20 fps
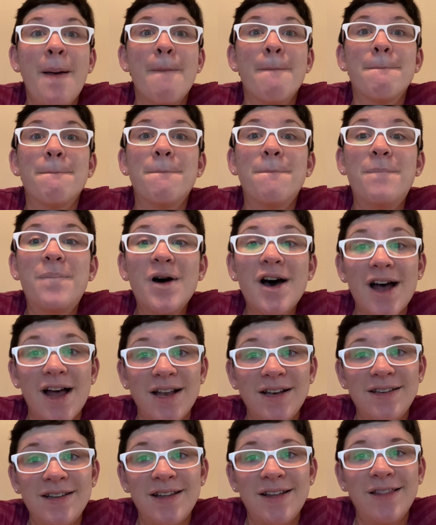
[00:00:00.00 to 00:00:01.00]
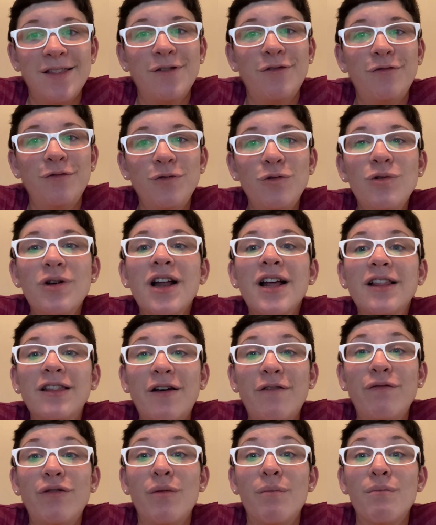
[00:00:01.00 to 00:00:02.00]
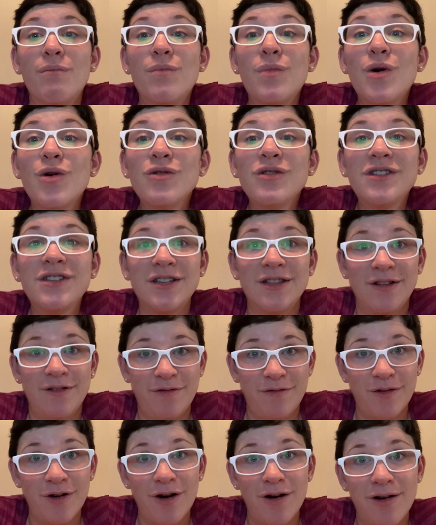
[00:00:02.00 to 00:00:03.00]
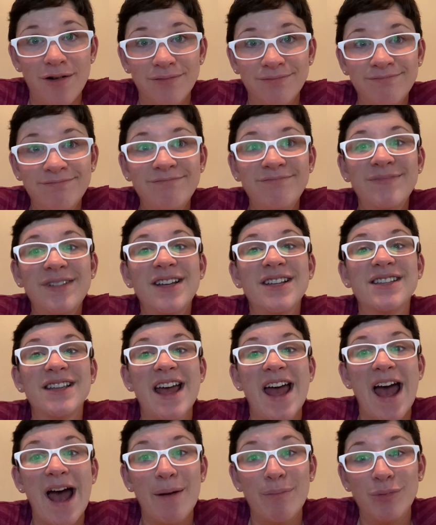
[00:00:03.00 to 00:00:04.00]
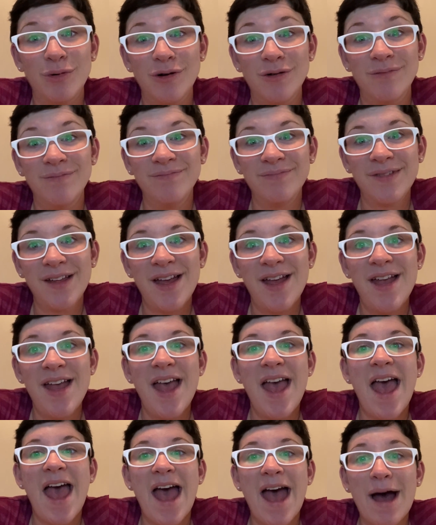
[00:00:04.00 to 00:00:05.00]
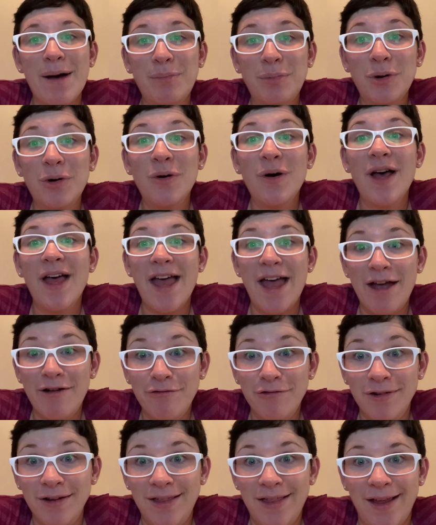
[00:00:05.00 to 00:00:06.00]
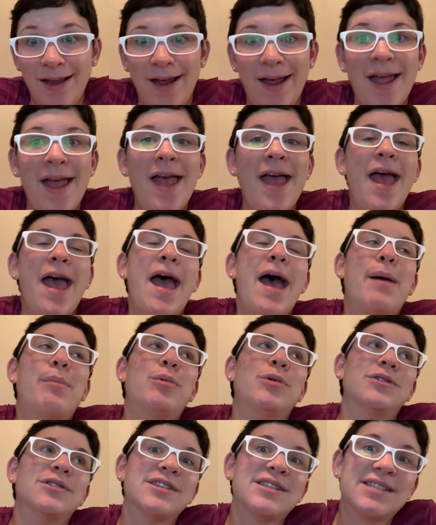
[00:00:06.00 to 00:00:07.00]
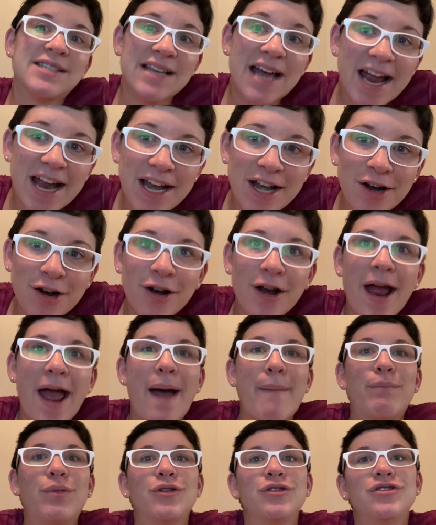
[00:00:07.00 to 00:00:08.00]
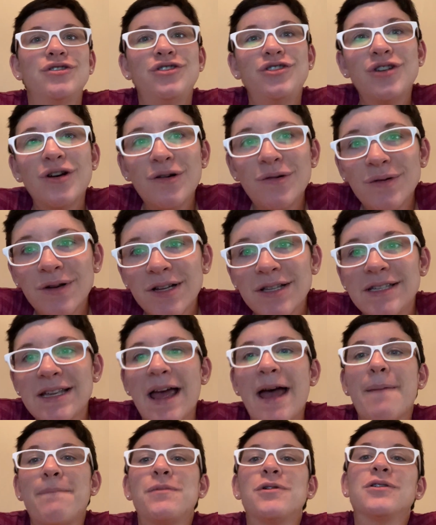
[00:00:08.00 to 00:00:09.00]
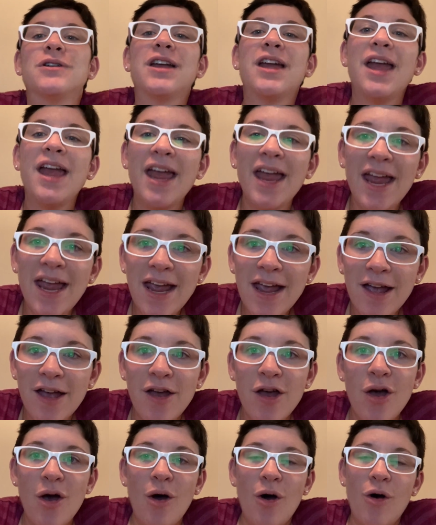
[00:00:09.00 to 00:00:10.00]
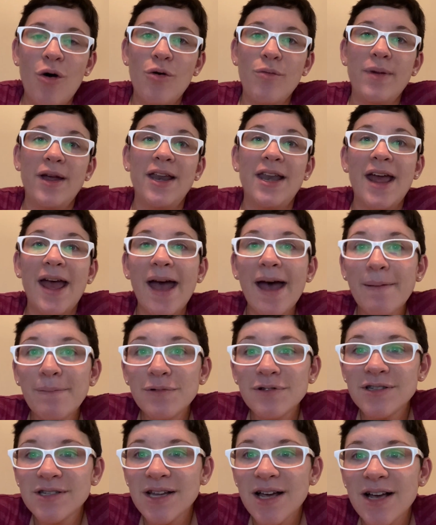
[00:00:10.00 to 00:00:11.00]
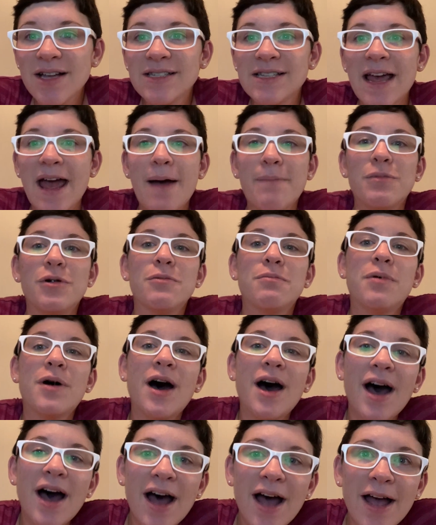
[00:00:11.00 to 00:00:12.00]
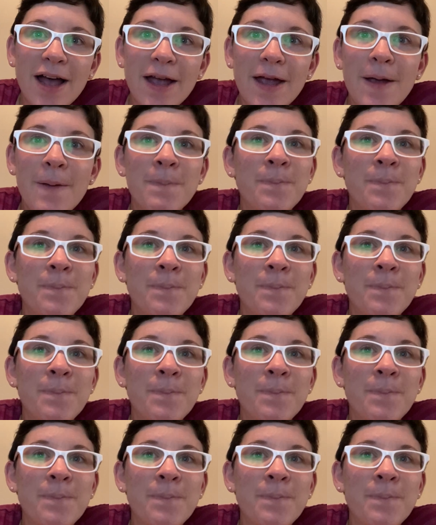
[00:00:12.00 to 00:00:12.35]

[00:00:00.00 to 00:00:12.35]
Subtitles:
But the food I love the most in the fall is apple. Apple everything. Apple cider, apple donuts, apple cake, homemade applesauce, apple pie,